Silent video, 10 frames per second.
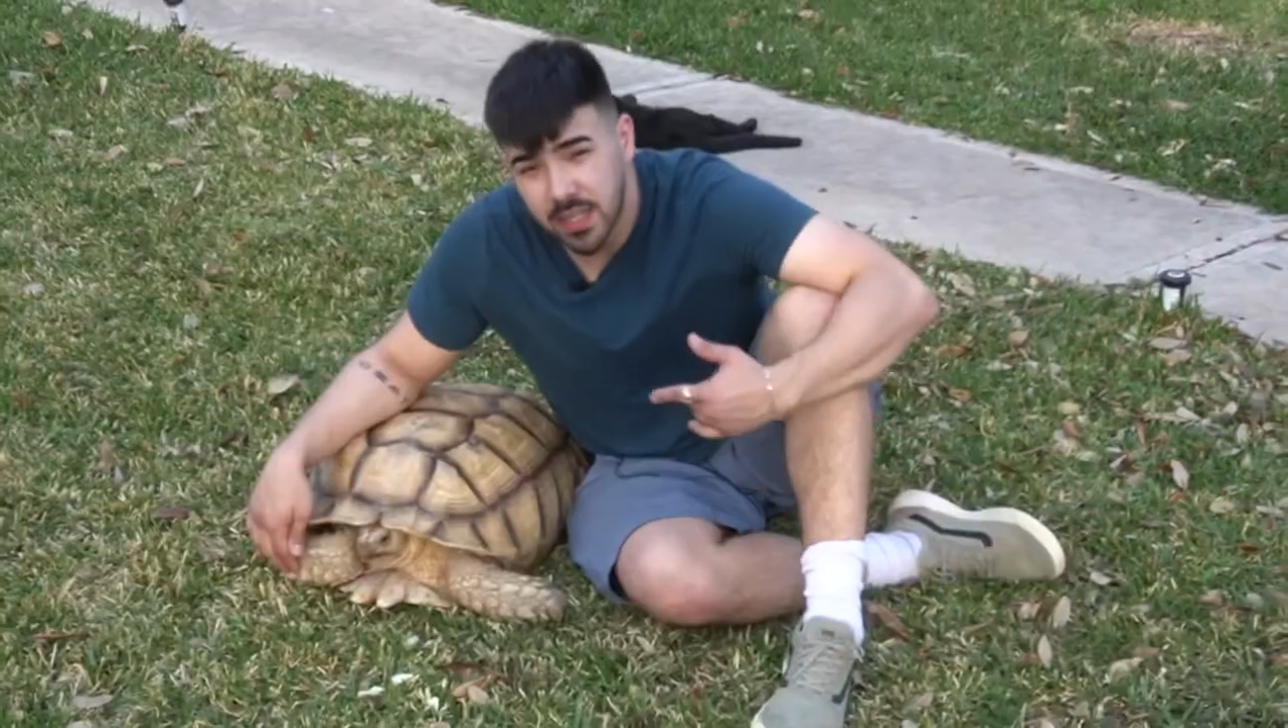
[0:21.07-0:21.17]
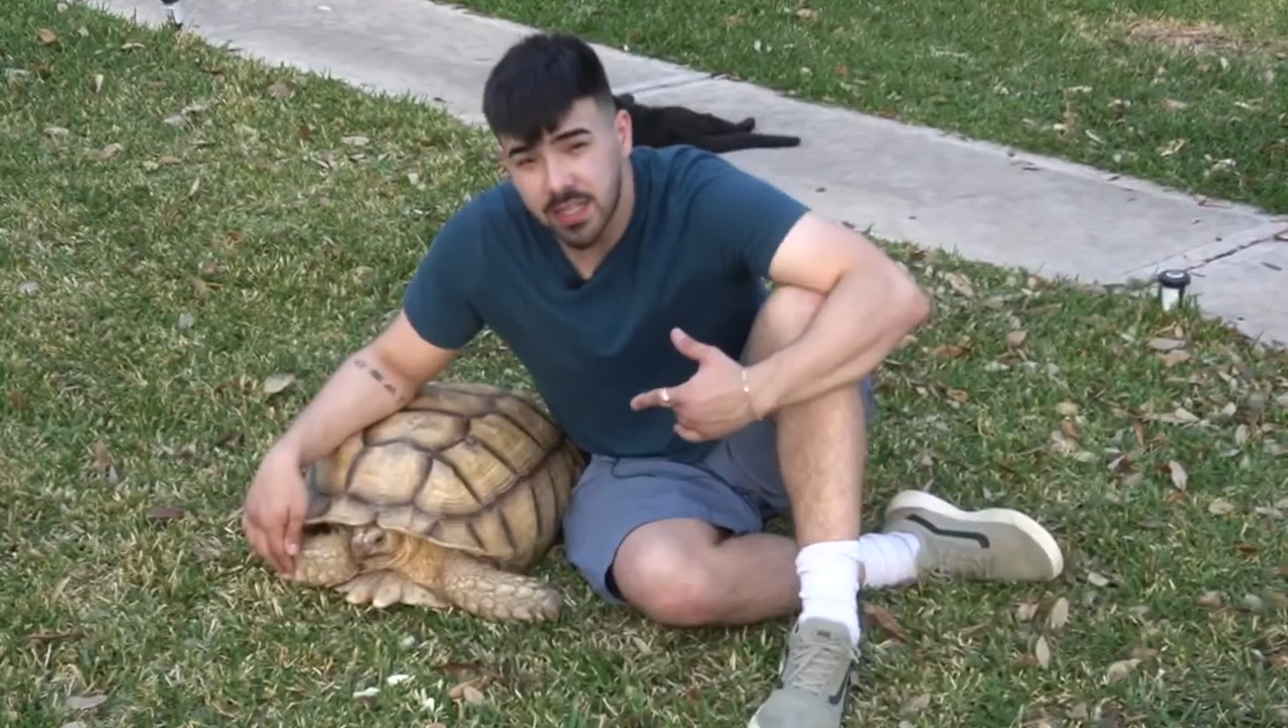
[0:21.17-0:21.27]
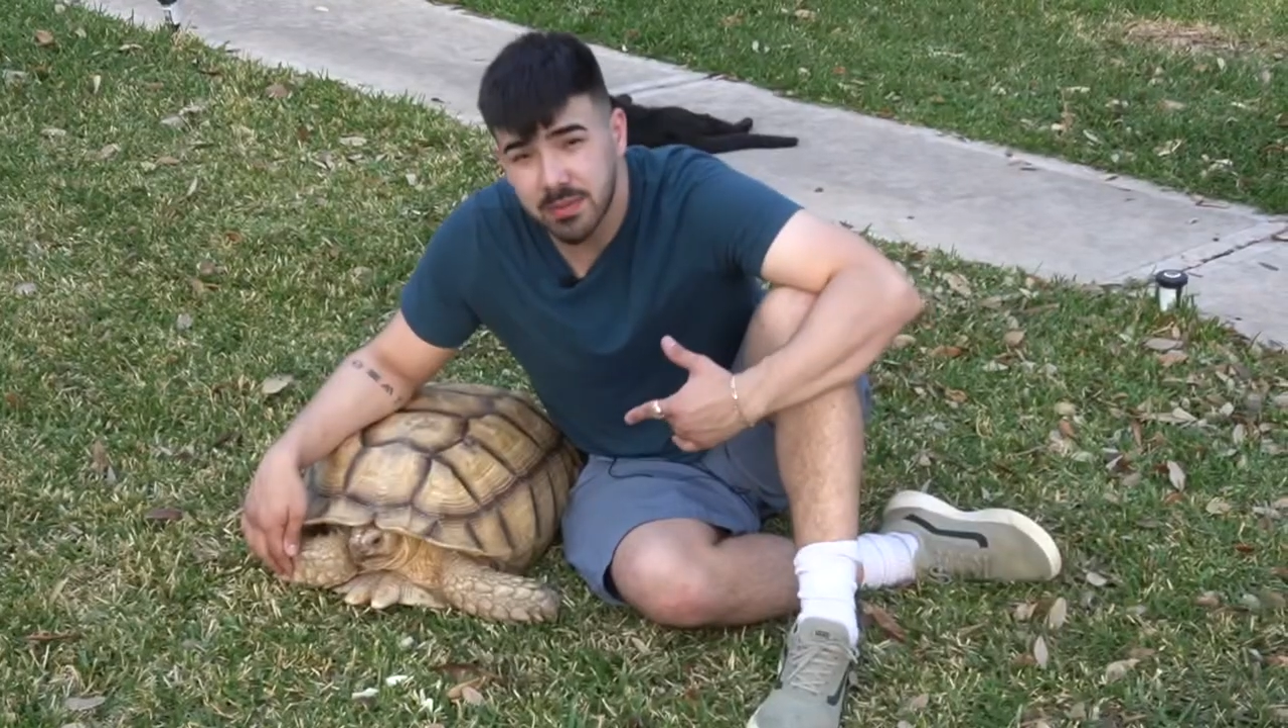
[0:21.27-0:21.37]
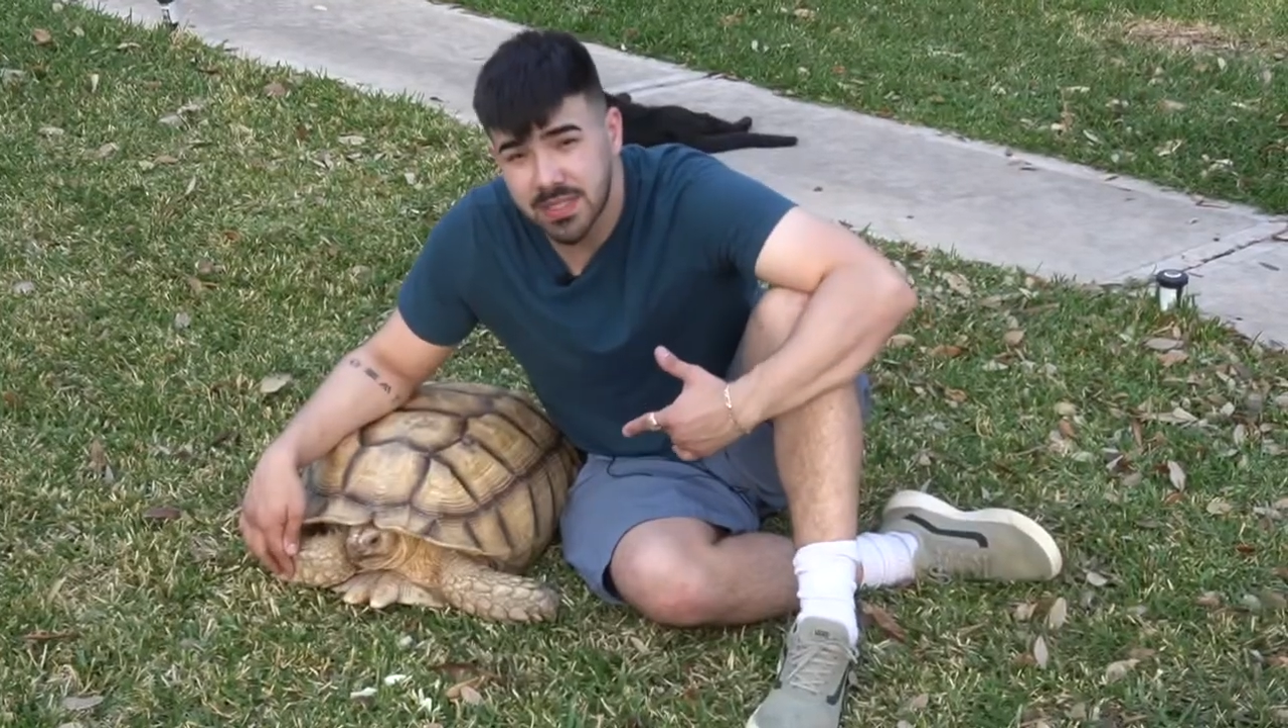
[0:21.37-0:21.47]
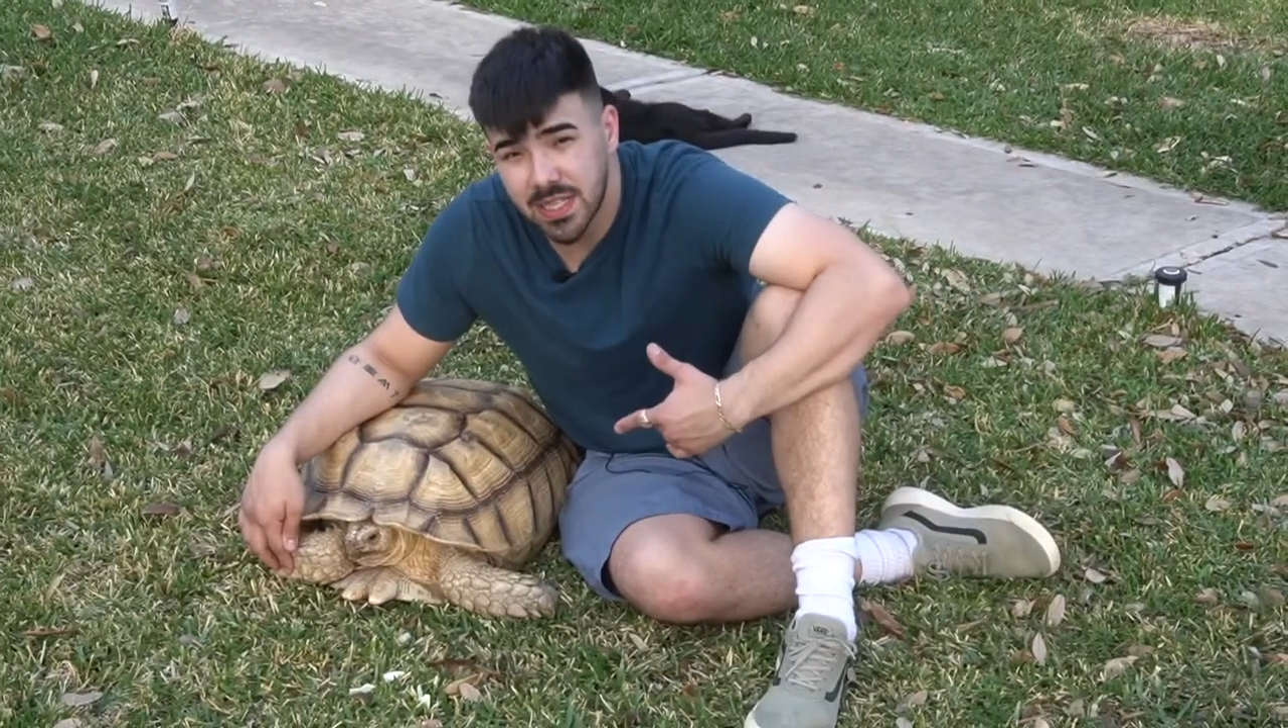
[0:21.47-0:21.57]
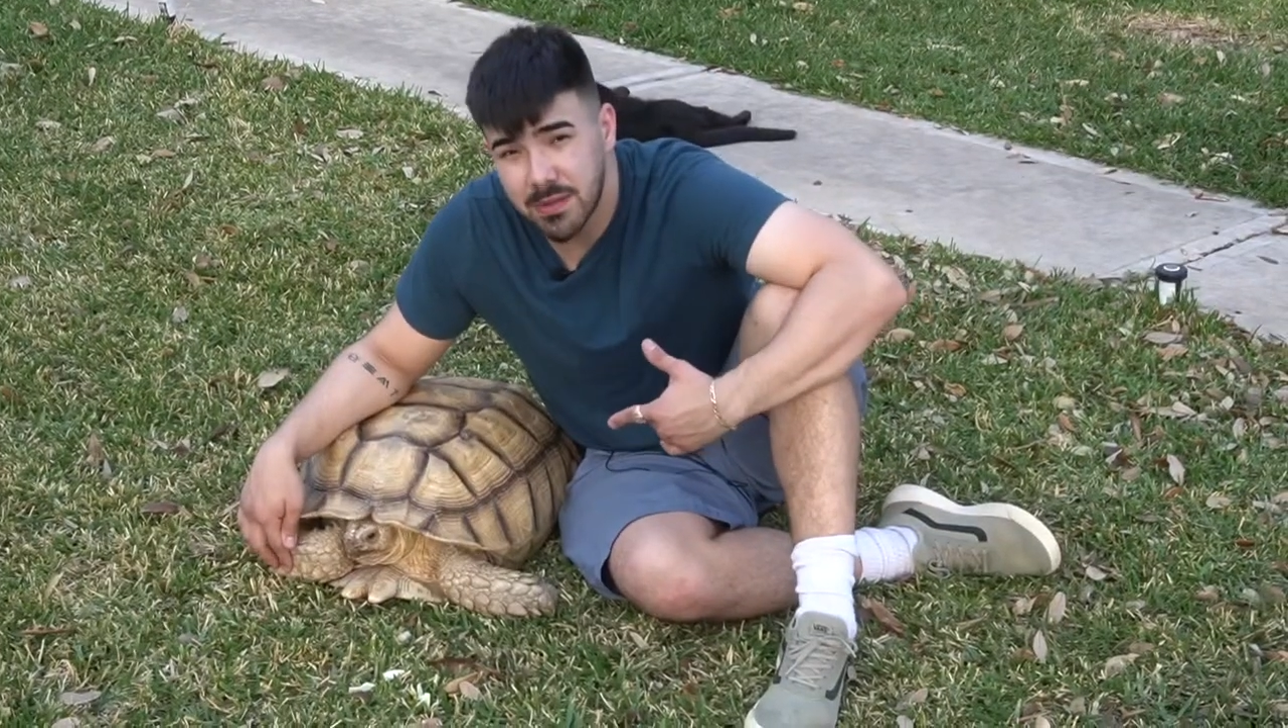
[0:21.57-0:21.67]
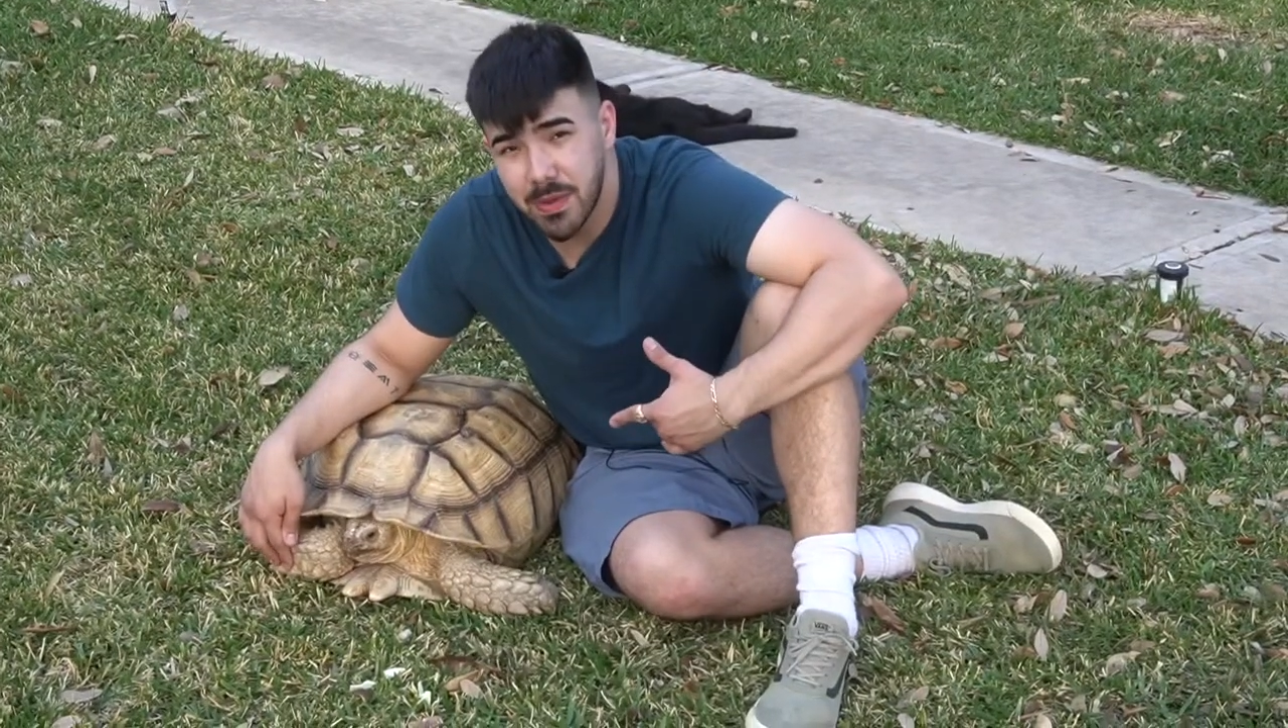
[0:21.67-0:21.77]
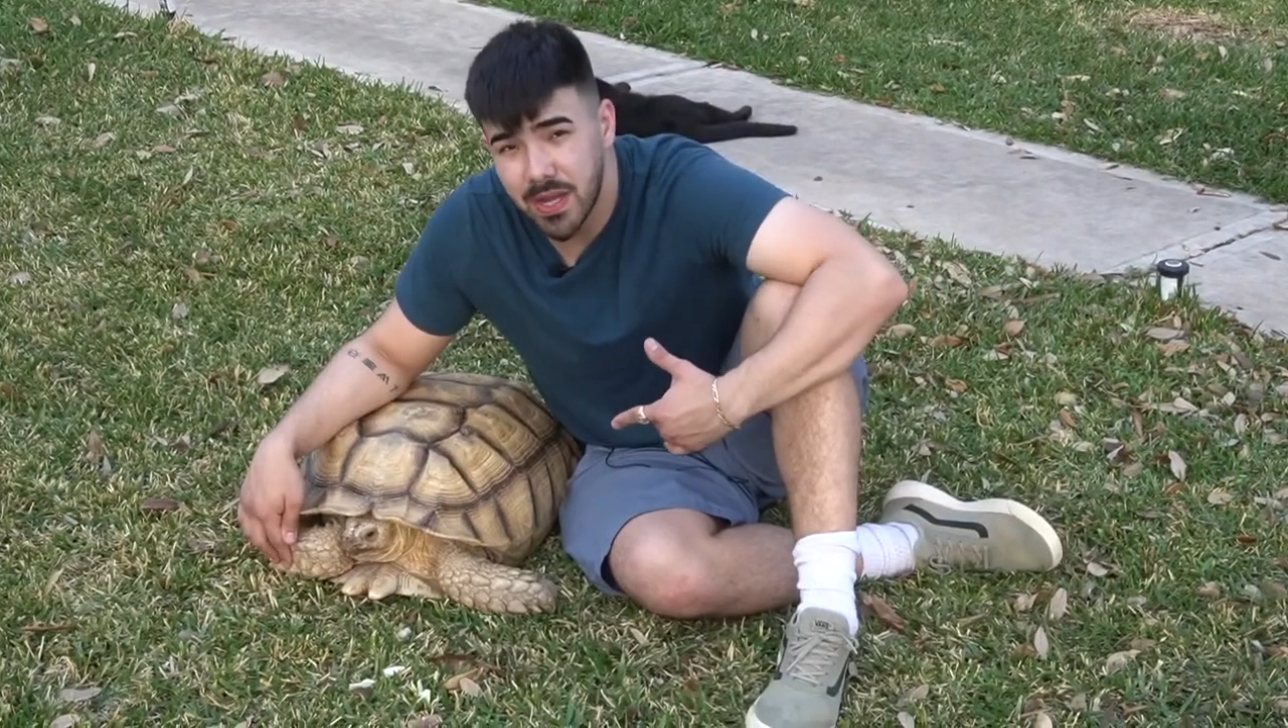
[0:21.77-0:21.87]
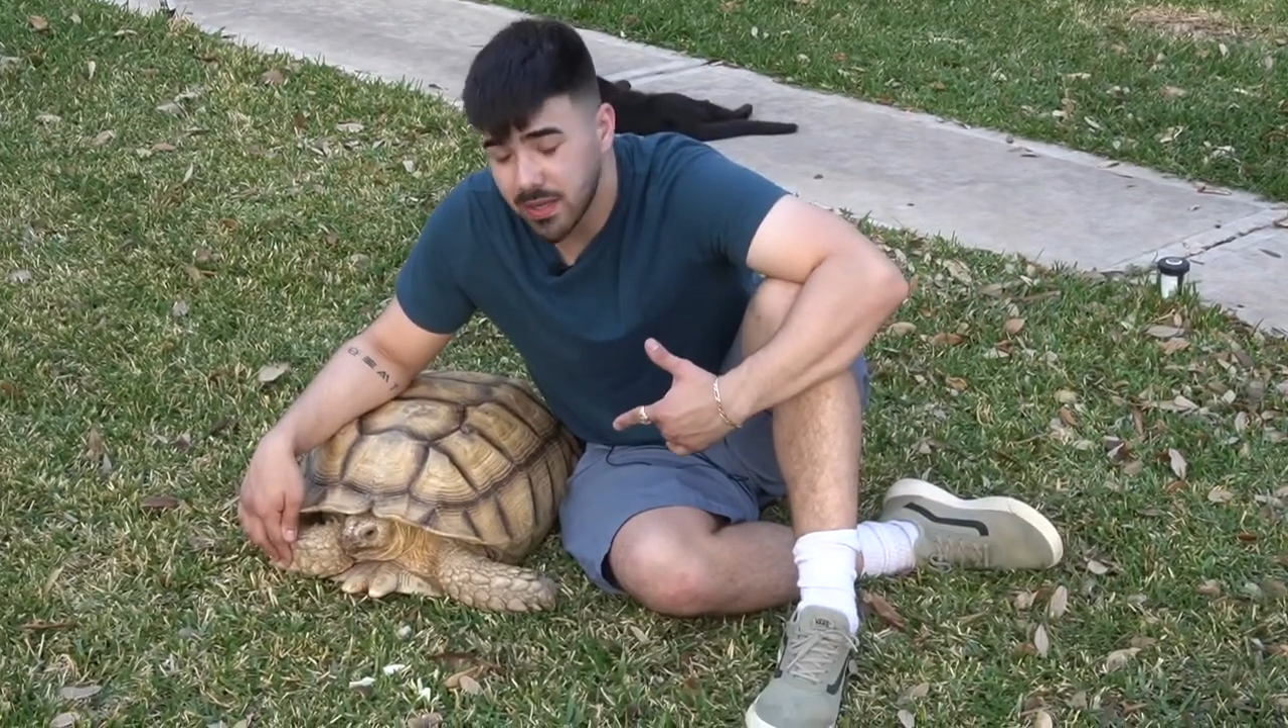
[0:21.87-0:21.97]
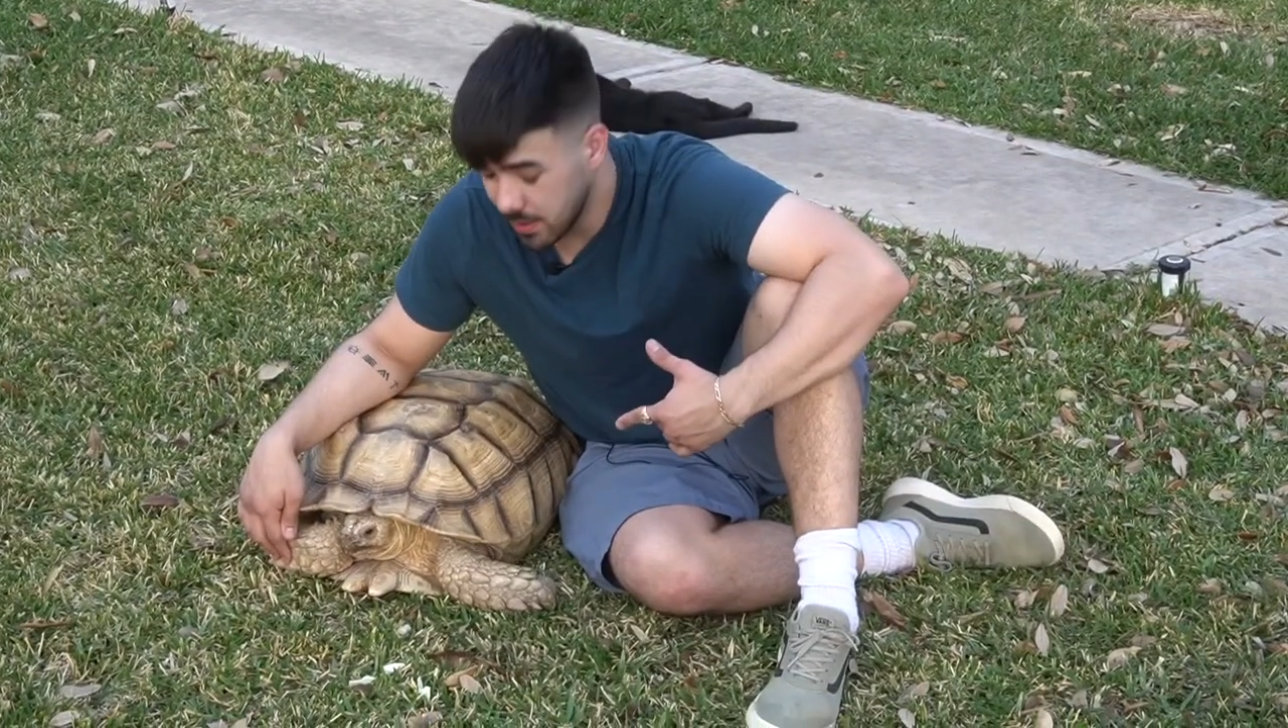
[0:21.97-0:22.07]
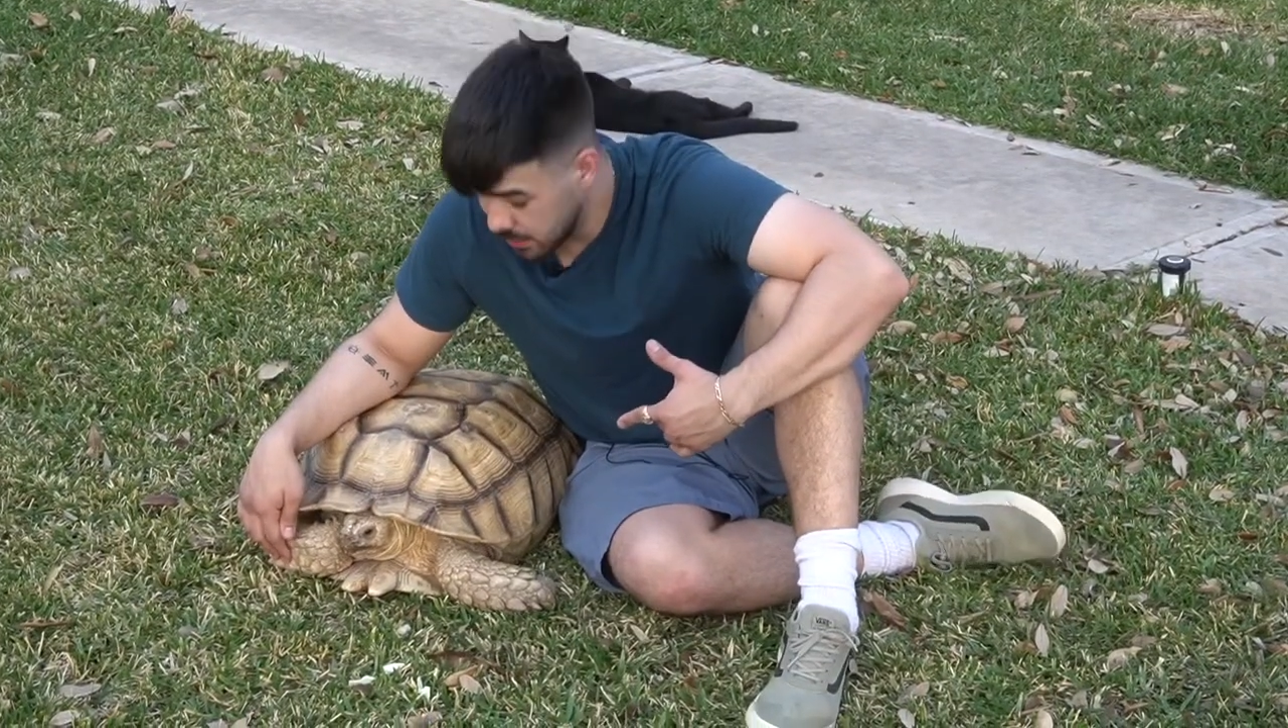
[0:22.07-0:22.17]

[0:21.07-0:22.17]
at him he's getting mad